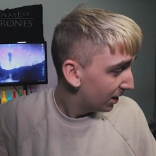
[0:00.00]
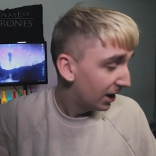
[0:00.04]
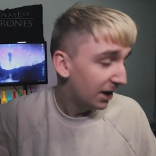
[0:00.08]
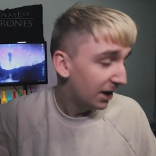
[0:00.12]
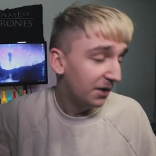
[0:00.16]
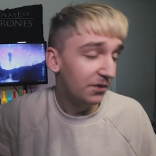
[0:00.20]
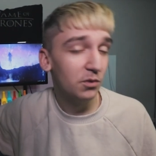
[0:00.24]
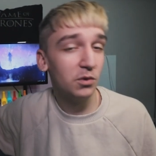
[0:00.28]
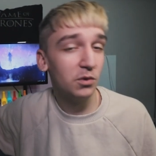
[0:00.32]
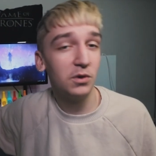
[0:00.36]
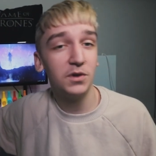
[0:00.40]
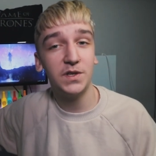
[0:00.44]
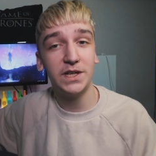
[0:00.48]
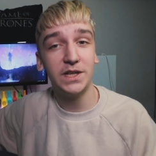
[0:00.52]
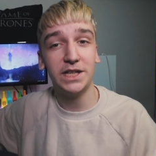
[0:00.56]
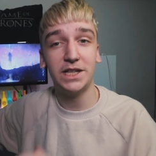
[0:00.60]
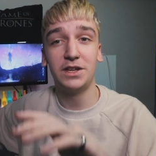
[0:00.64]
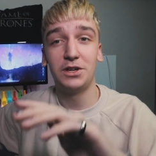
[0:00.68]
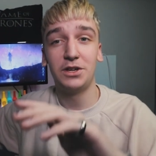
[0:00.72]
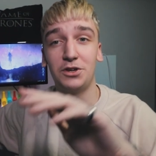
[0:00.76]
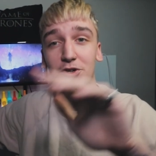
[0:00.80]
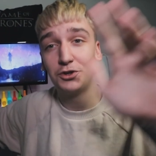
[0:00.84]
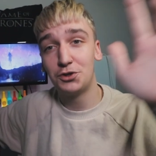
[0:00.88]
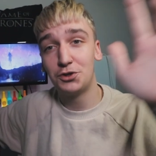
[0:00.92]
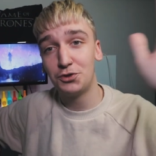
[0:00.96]
If you want to see
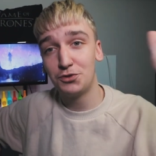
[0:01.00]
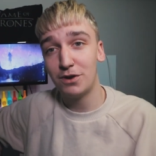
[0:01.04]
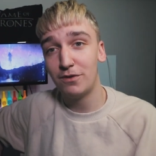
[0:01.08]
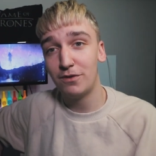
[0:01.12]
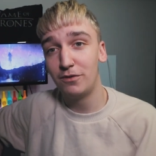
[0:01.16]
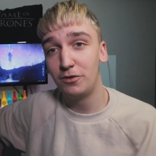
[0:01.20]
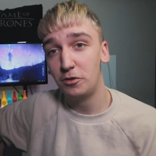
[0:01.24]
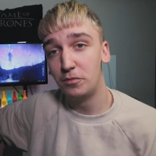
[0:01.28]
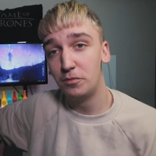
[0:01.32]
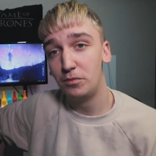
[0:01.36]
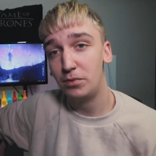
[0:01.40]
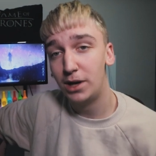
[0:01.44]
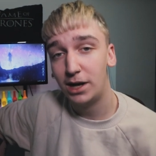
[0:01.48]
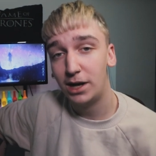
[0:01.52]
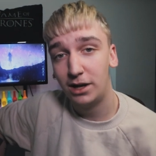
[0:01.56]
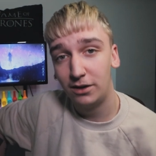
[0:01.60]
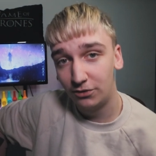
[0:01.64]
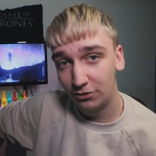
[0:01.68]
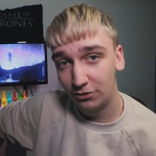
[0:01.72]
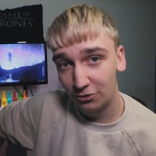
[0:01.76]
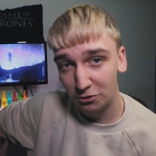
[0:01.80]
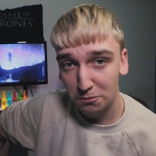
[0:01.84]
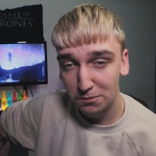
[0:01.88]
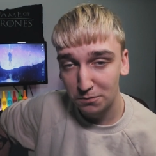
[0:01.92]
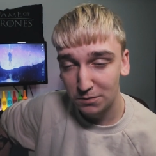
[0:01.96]
the extravagant
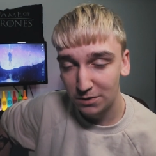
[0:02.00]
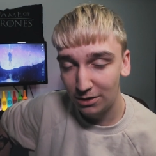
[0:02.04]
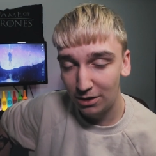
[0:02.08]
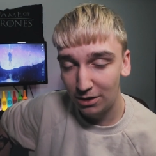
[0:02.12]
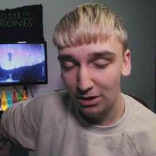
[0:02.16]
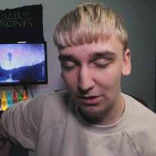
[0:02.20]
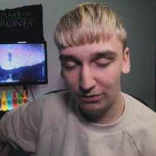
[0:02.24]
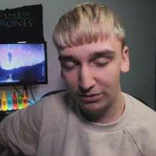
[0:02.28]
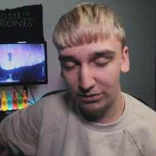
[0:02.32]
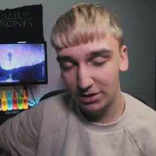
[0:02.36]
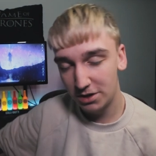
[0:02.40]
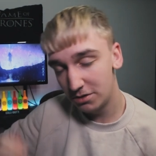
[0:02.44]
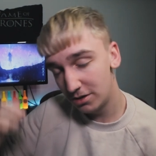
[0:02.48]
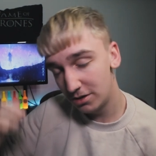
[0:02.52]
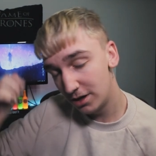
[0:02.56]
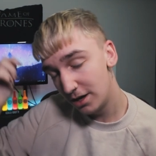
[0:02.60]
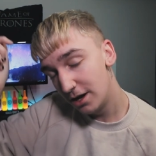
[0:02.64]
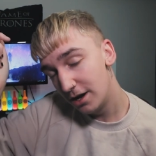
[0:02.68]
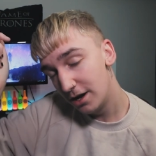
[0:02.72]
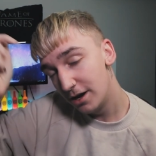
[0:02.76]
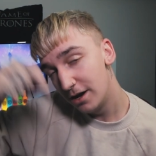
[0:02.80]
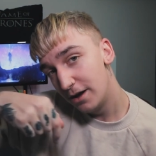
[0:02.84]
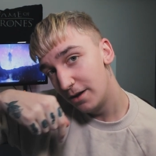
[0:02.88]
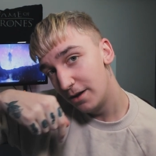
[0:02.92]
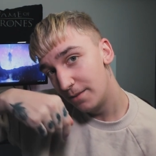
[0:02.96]
plans come to life then
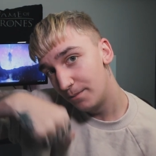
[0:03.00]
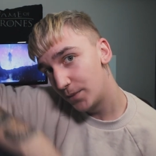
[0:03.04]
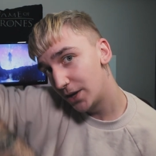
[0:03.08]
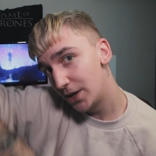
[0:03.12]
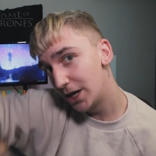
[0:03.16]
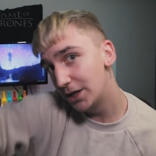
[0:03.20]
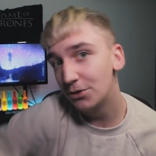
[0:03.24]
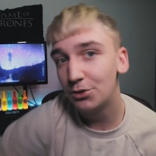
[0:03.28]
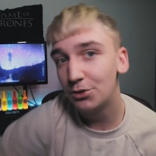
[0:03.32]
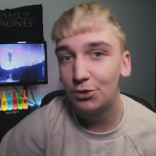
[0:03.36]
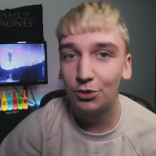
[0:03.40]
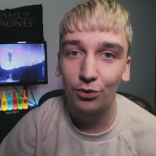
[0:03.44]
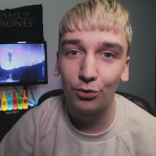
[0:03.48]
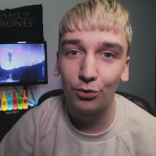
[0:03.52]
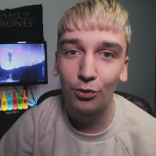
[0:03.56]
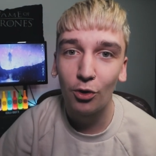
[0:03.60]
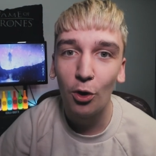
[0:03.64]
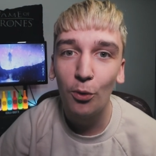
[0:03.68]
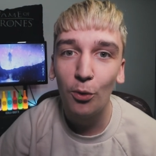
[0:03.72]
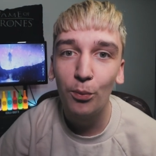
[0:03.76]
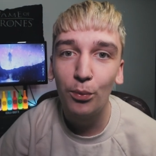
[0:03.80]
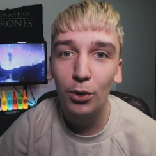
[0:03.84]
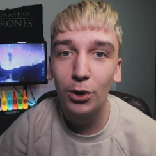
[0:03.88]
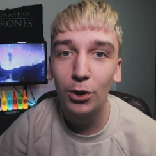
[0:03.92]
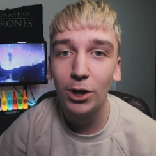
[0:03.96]
hit the
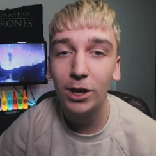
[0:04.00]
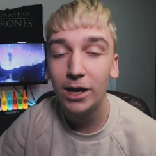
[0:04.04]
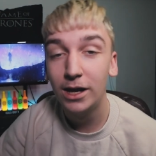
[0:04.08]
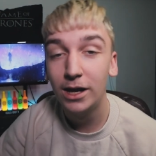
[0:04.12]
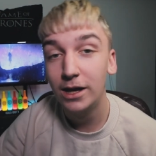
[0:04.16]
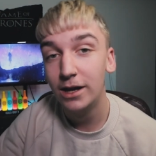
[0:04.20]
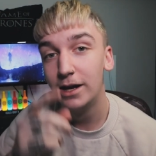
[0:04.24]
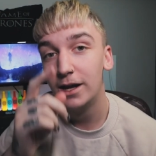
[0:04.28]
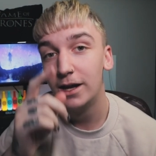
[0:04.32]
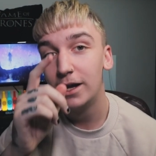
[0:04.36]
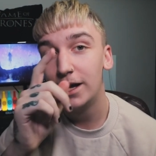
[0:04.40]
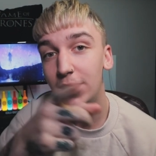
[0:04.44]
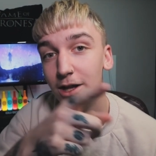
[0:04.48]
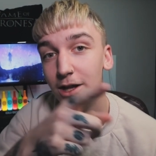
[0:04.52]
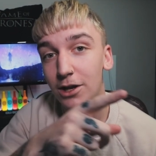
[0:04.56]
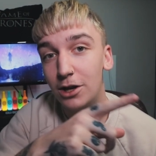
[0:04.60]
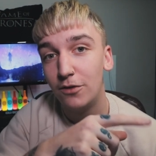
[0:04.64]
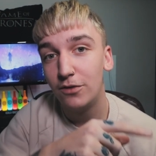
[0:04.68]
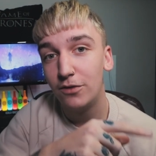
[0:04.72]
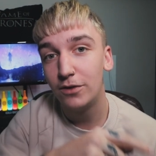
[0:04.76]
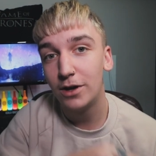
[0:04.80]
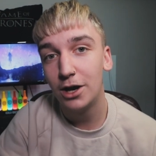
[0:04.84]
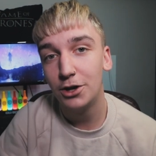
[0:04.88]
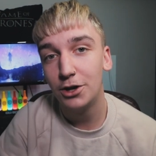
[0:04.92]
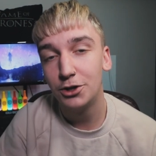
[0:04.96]
subscribe button, hit the
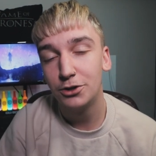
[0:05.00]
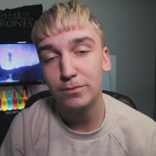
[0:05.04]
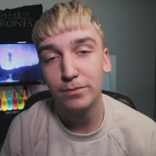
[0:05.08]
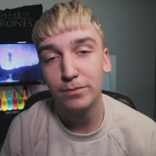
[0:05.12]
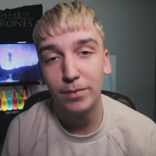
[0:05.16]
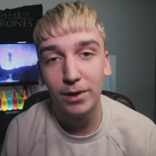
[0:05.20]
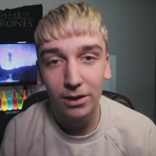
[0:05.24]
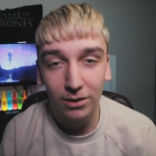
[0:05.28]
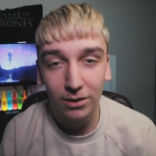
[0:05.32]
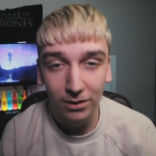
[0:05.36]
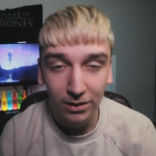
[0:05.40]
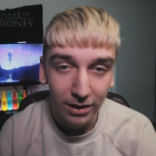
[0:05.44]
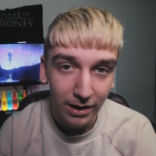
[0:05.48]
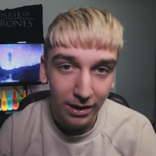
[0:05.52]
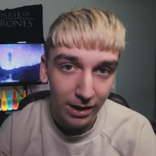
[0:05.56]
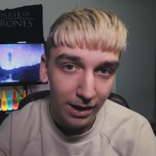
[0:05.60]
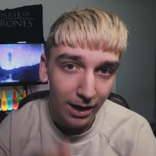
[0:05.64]
notification bell